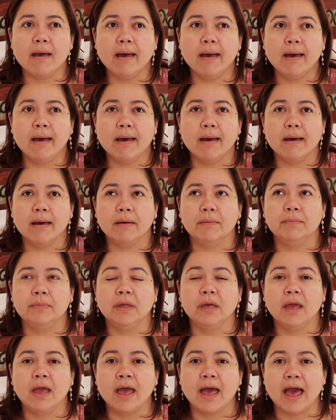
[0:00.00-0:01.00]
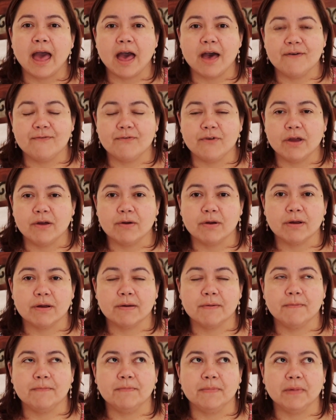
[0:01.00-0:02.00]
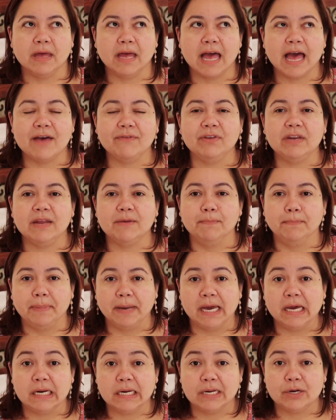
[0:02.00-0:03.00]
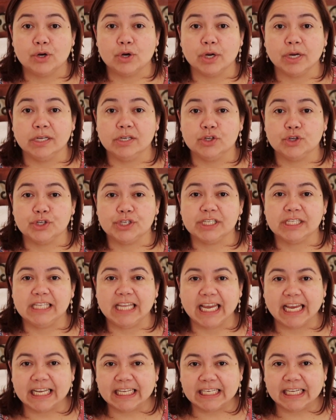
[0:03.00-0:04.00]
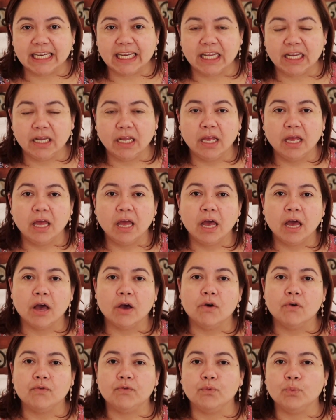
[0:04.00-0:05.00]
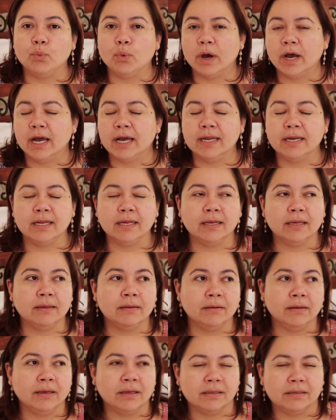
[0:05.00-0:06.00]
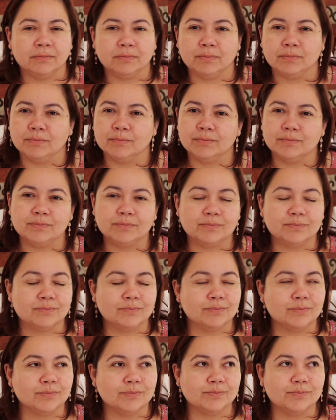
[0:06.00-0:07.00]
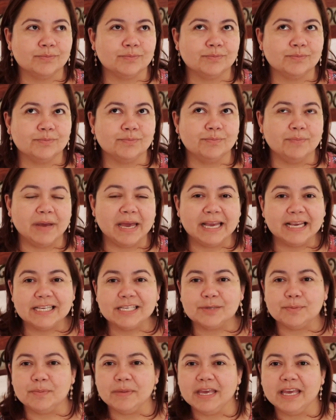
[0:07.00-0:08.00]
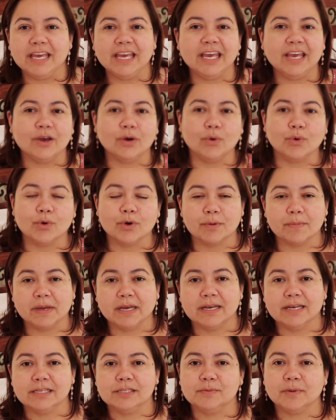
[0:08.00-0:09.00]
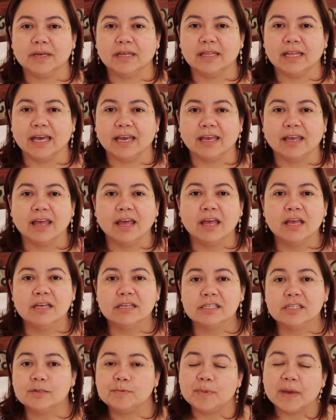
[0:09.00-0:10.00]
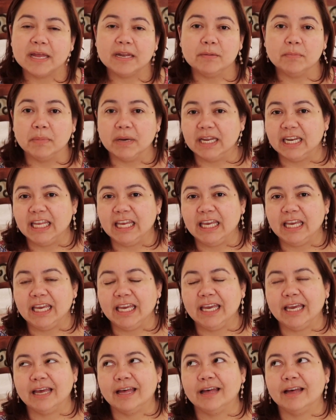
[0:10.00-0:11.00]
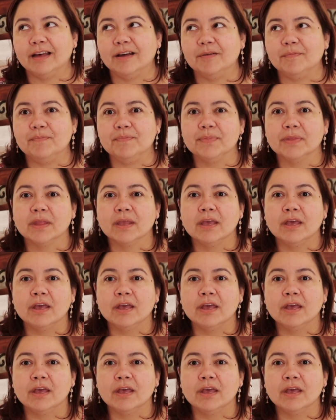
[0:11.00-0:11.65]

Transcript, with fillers: um, have a, having a better understanding of what it makes me or my husband like spend money. Um,